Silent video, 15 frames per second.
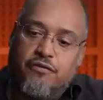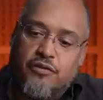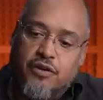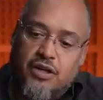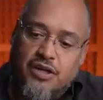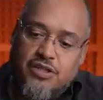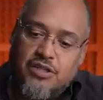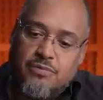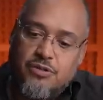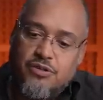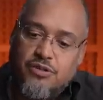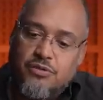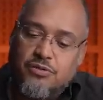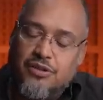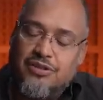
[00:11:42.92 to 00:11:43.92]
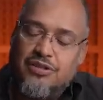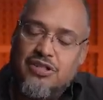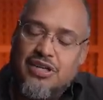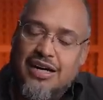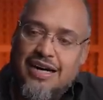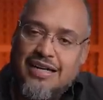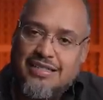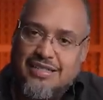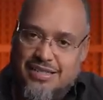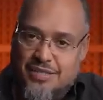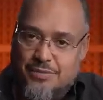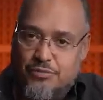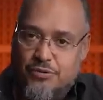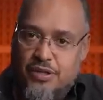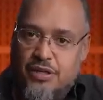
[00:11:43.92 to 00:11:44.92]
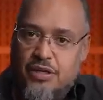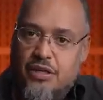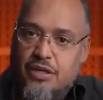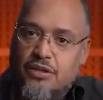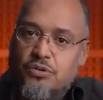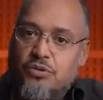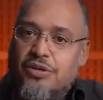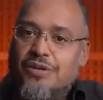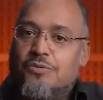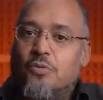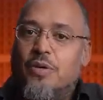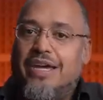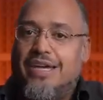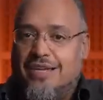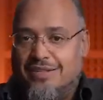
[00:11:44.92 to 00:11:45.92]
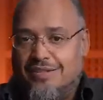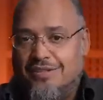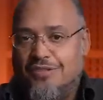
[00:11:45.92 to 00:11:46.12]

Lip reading: For customers who are not desperate, you can wait.